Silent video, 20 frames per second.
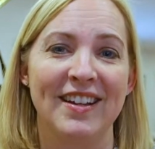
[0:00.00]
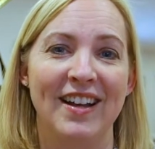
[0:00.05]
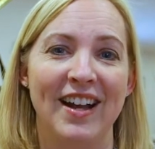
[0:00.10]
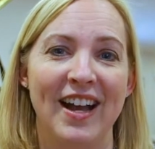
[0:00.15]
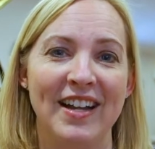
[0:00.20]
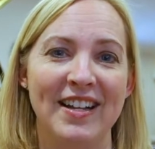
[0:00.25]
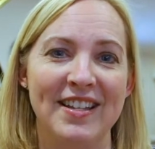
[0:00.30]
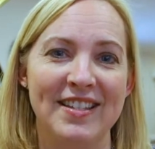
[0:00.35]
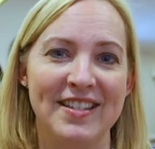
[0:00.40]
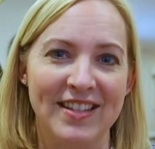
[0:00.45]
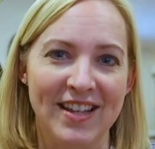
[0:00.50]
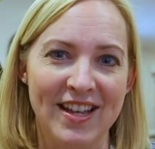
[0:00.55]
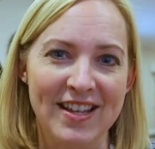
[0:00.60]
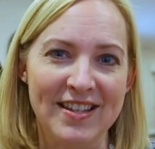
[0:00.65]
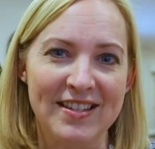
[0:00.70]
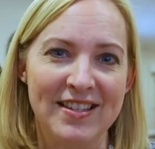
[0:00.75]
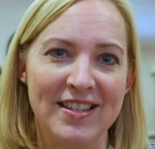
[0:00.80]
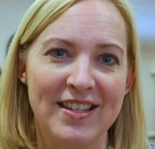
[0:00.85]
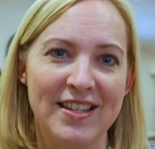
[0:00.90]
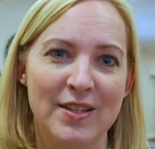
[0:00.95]
I
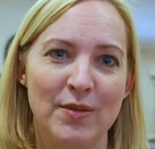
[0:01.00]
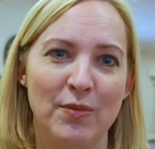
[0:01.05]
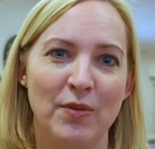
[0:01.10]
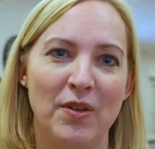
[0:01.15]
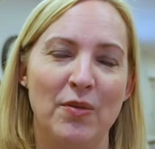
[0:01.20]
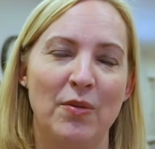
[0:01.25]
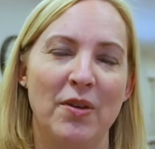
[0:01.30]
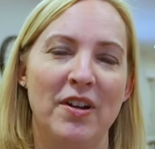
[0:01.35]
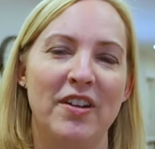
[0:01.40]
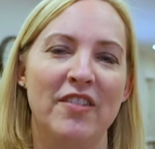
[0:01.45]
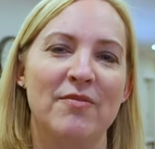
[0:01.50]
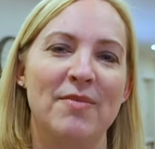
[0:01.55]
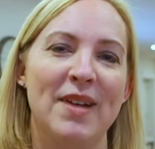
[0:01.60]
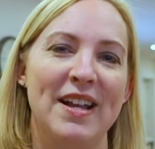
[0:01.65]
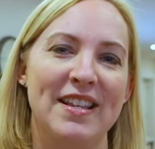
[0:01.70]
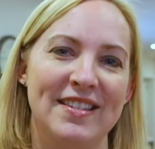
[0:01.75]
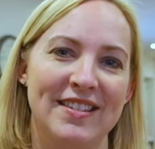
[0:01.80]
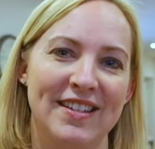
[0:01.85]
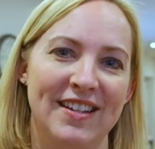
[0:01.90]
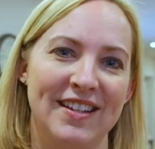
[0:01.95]
discussed this with one of my
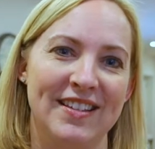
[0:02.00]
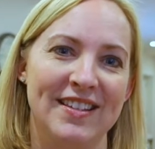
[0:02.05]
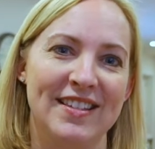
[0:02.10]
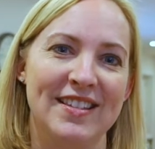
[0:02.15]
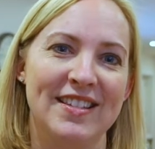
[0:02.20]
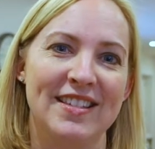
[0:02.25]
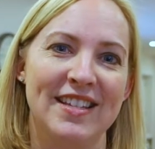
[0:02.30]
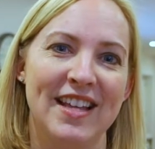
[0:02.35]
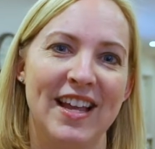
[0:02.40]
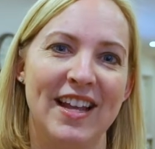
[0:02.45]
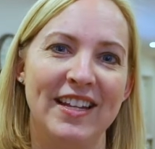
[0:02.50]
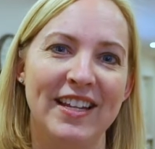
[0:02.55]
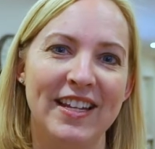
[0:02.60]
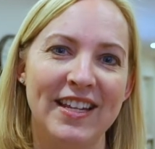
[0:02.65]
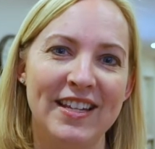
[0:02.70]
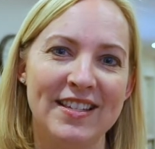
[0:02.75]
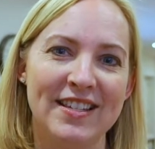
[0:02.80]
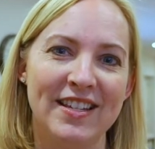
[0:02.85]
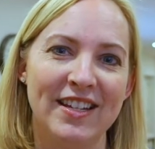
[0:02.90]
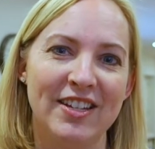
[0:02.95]
sons and
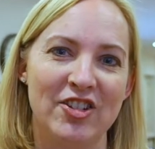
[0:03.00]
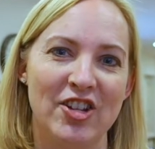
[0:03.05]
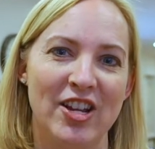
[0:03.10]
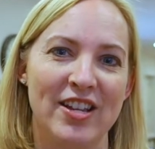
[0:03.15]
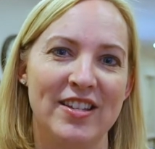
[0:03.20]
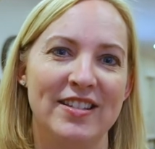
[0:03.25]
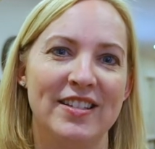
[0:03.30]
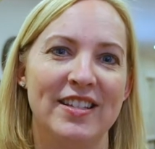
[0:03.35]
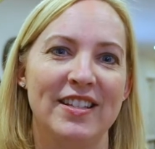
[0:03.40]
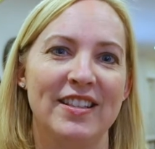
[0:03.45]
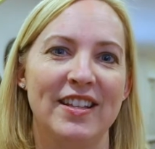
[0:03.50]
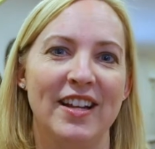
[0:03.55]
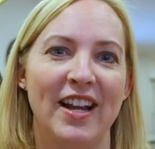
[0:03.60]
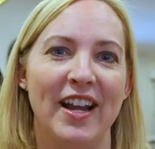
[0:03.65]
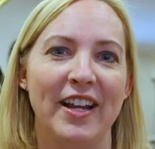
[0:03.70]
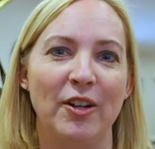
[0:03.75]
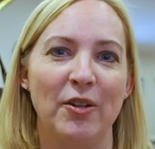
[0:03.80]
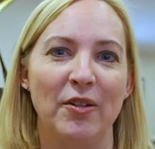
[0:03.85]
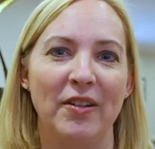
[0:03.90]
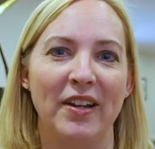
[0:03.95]
he suggested that I
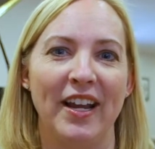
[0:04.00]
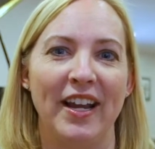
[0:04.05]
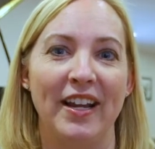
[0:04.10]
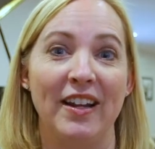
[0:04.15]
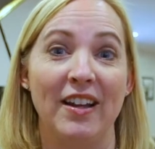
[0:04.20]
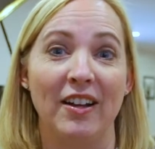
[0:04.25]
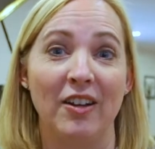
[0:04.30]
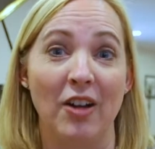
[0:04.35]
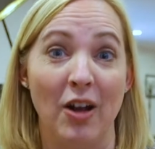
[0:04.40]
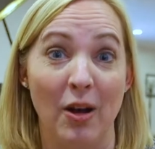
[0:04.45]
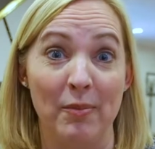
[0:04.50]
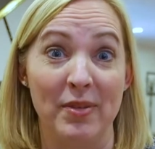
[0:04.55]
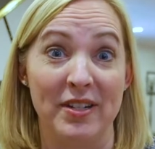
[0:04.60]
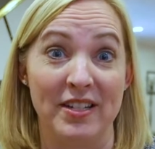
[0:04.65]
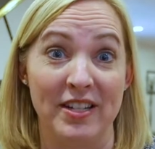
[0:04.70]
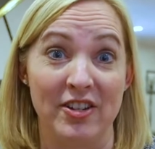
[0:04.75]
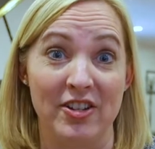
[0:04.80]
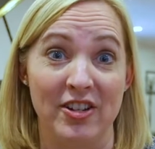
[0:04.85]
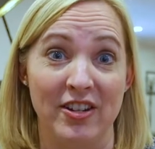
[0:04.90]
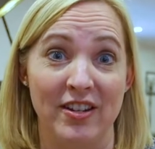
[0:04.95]
create a
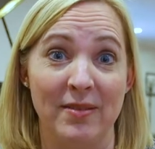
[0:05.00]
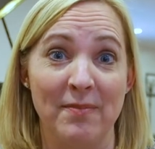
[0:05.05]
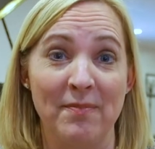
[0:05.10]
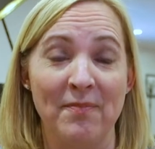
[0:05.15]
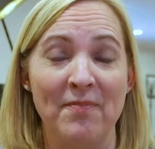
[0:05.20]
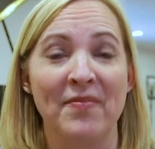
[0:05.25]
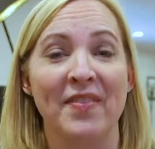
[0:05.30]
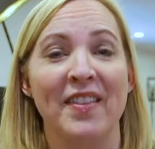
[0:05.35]
competition.